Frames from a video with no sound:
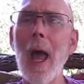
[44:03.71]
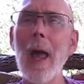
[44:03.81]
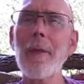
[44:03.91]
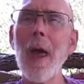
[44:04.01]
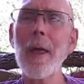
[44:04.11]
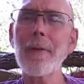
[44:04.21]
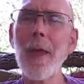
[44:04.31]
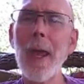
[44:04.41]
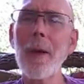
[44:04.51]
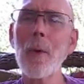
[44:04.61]
and that
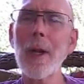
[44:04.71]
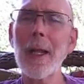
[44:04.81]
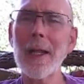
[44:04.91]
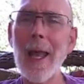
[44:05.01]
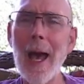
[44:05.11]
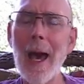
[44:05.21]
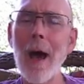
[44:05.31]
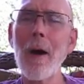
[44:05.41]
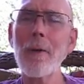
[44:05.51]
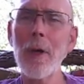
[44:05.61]
they would
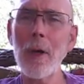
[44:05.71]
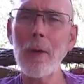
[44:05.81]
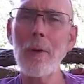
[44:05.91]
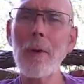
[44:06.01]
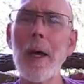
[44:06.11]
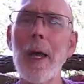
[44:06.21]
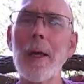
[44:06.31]
allow you